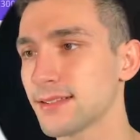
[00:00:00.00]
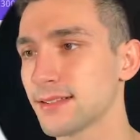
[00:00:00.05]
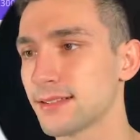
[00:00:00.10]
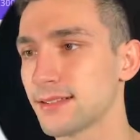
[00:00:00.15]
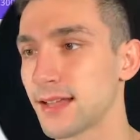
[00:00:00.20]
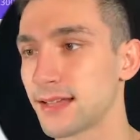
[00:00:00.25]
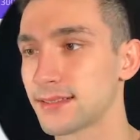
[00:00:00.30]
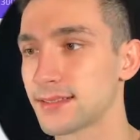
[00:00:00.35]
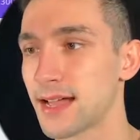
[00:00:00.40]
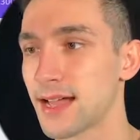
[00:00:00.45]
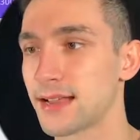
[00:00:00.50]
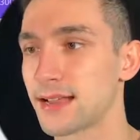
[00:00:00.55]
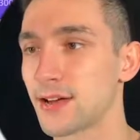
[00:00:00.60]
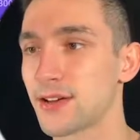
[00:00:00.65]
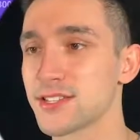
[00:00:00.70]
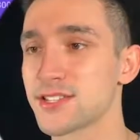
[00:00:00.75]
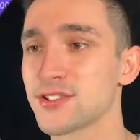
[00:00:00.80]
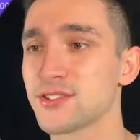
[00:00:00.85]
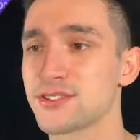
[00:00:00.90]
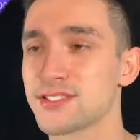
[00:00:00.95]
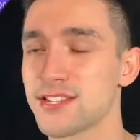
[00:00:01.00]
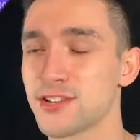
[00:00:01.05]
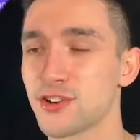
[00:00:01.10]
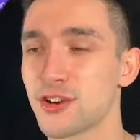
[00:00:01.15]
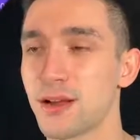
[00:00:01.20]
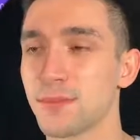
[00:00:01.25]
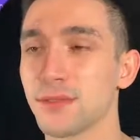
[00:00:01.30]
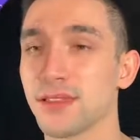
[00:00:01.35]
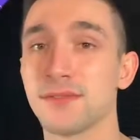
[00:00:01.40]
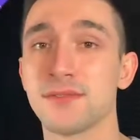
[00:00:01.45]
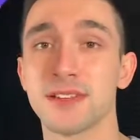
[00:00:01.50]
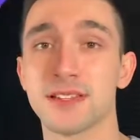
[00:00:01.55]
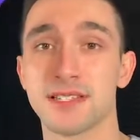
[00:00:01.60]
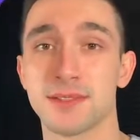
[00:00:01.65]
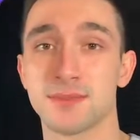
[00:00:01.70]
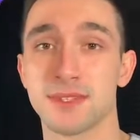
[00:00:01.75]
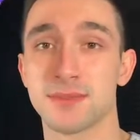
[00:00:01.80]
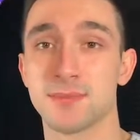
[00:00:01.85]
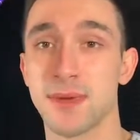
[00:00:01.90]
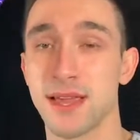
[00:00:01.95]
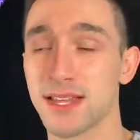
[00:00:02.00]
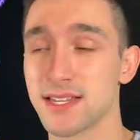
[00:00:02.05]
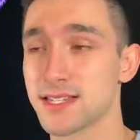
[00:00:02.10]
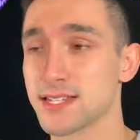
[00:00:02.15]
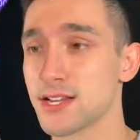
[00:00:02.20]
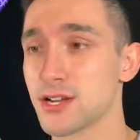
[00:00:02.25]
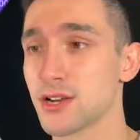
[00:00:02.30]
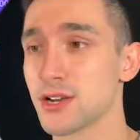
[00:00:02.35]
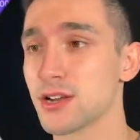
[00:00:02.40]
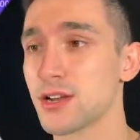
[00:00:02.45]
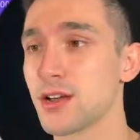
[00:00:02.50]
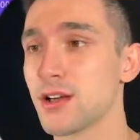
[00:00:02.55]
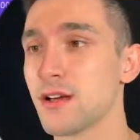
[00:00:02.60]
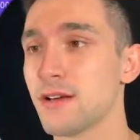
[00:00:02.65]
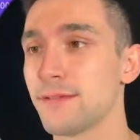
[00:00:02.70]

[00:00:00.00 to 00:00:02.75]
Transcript: Like that. Now, as you can see here, I'm leaving some space here